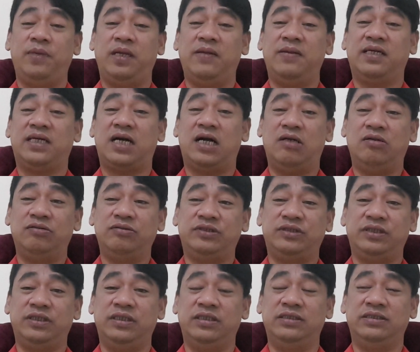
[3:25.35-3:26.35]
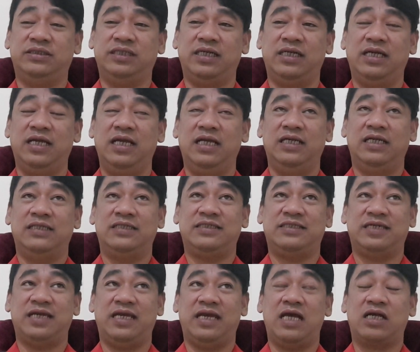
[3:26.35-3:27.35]
encountered, let's
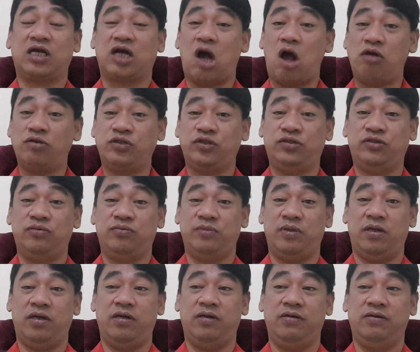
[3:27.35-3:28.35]
say, a customer